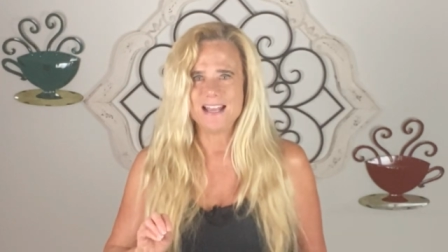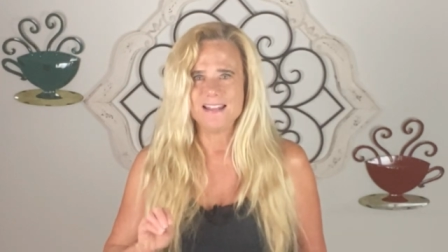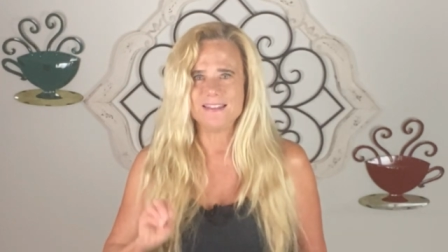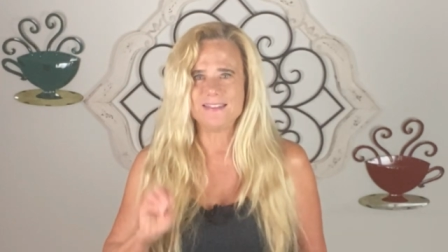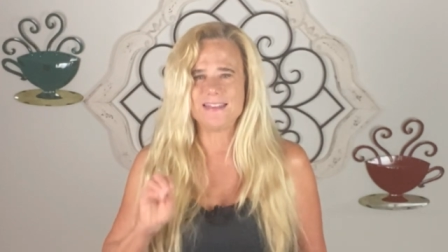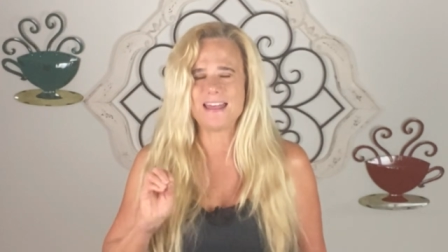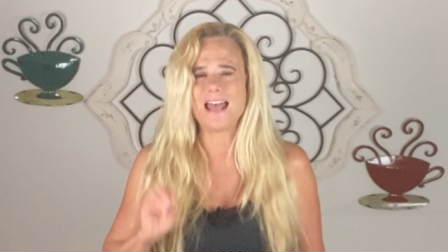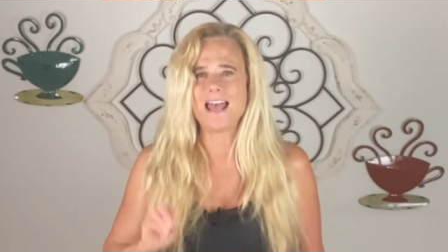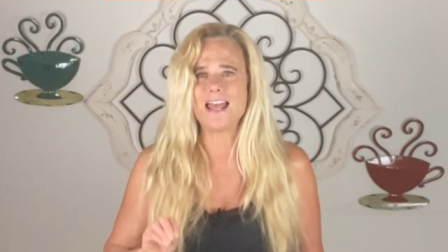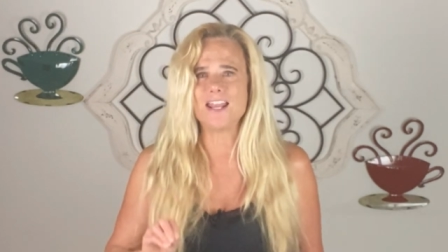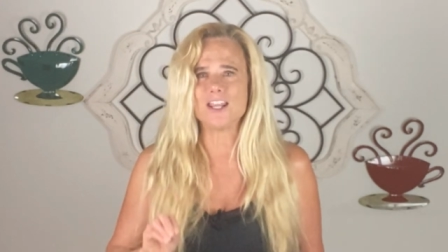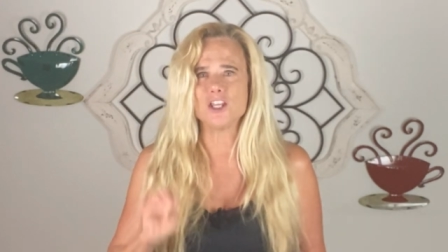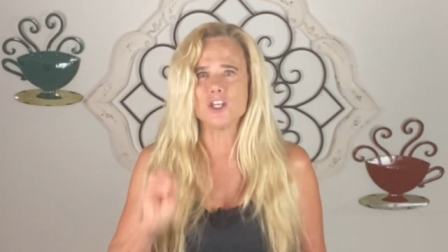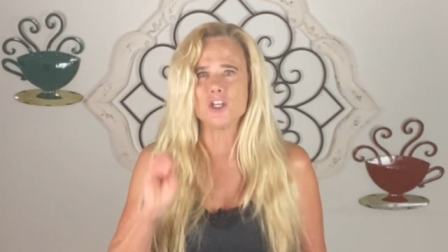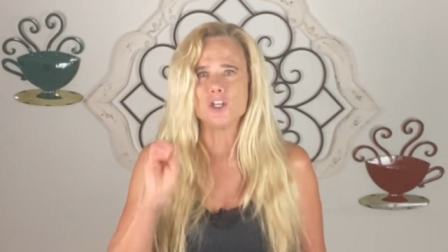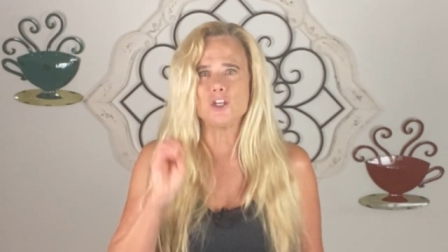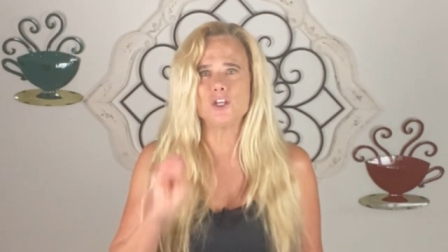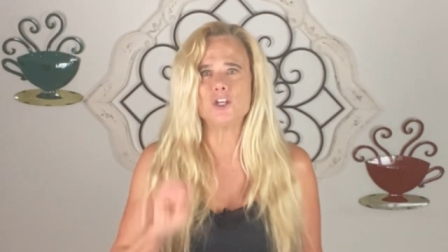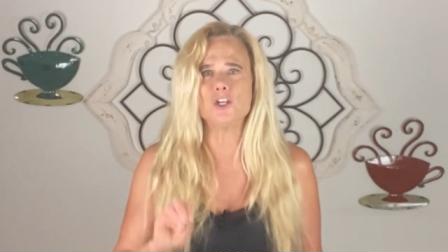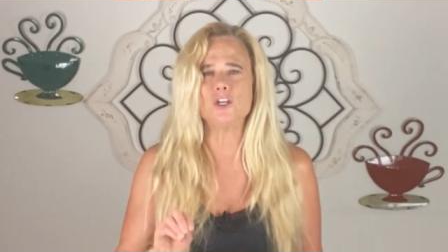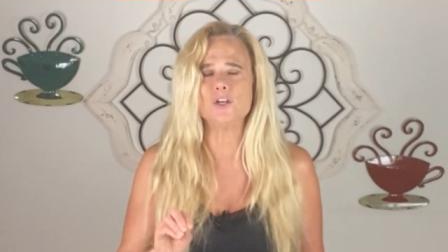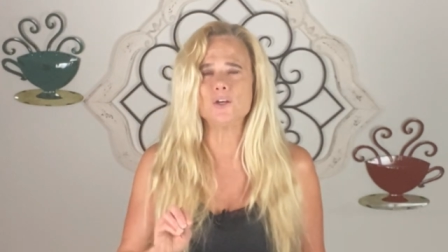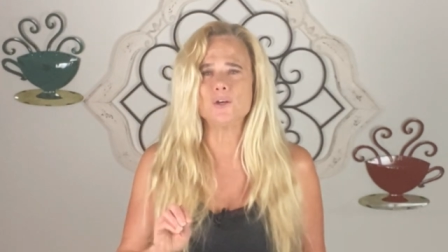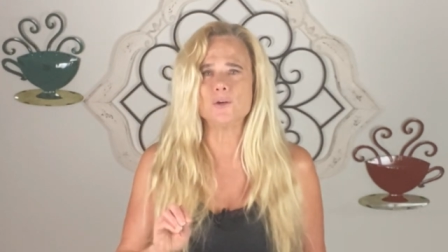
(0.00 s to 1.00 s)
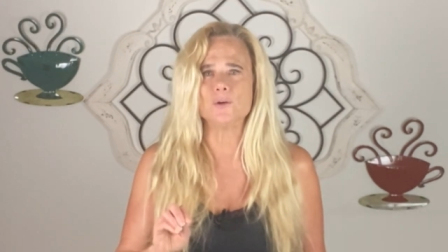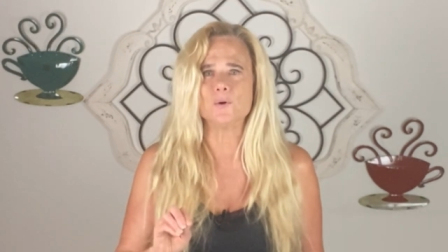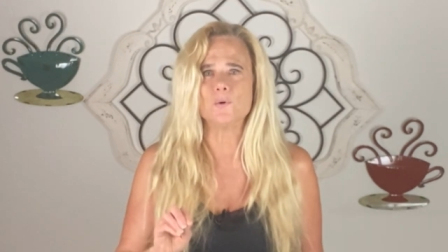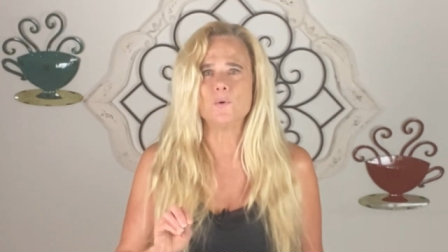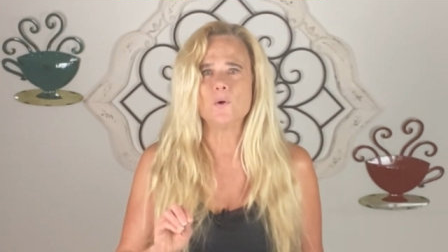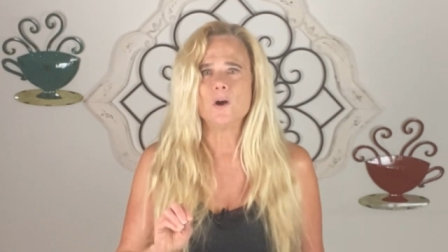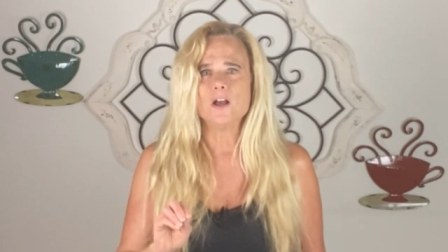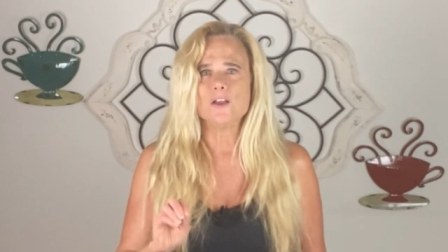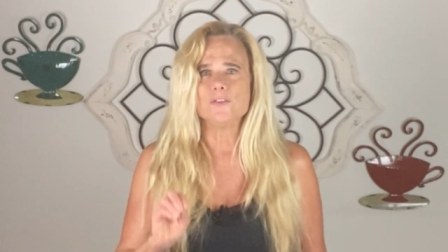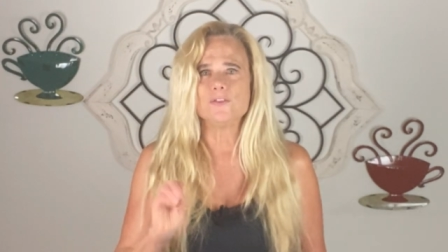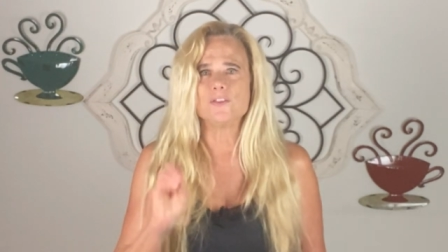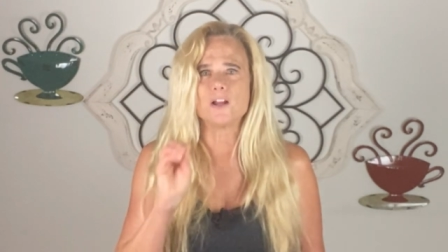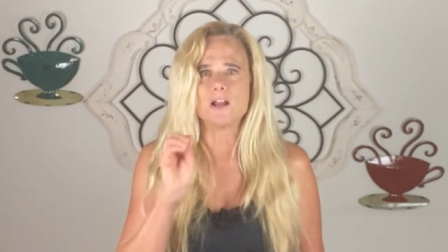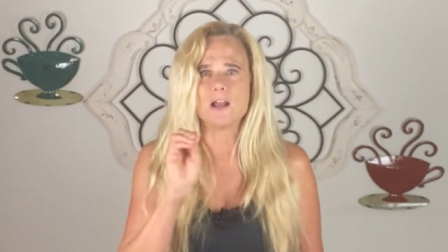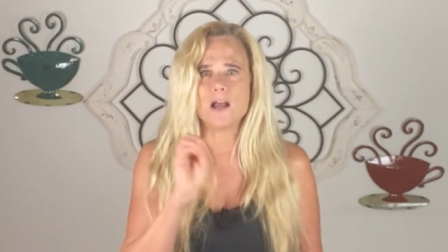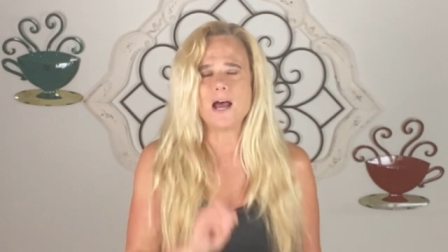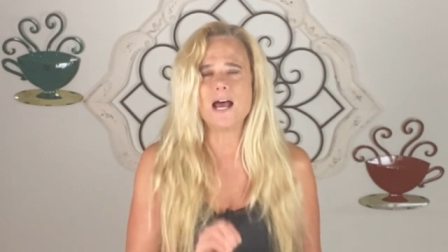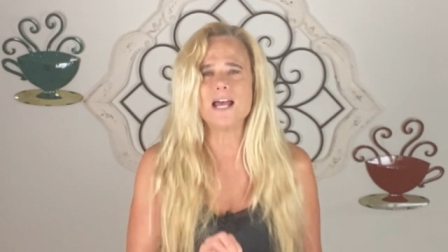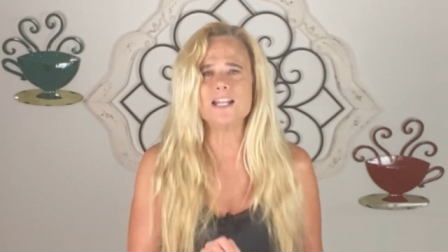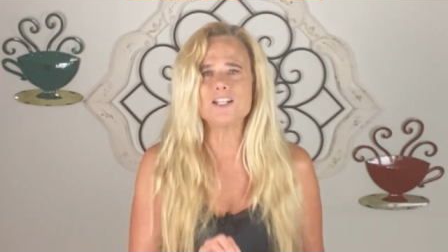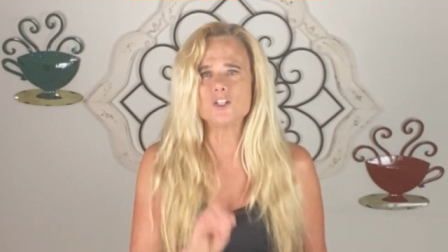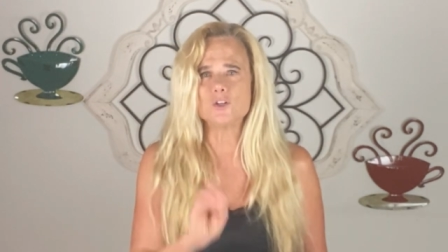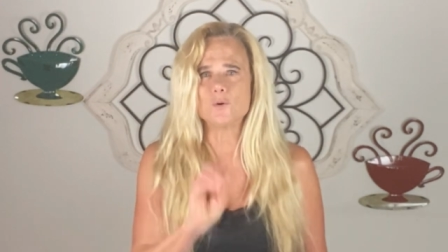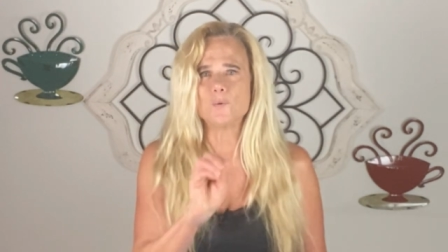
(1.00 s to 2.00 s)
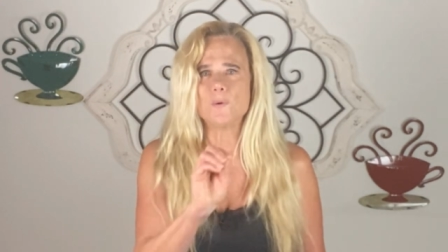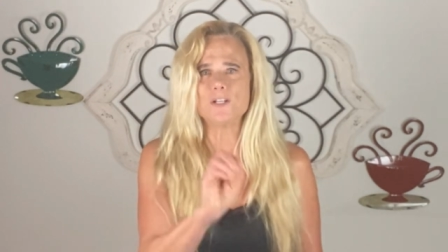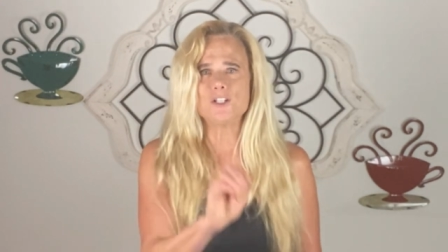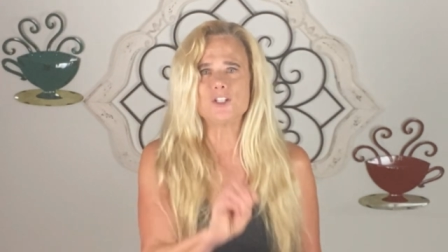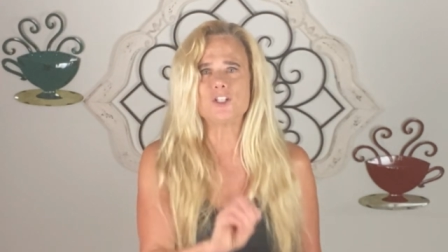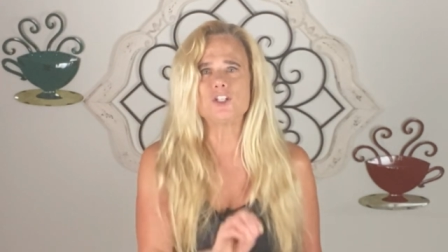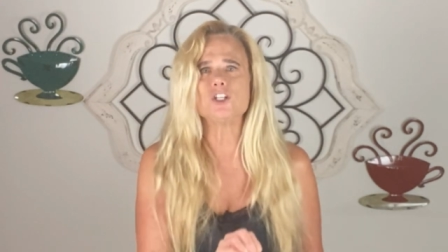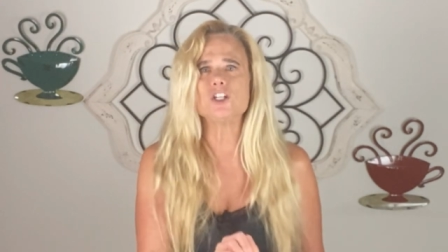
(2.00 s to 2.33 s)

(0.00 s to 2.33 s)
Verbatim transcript: That you, the consequence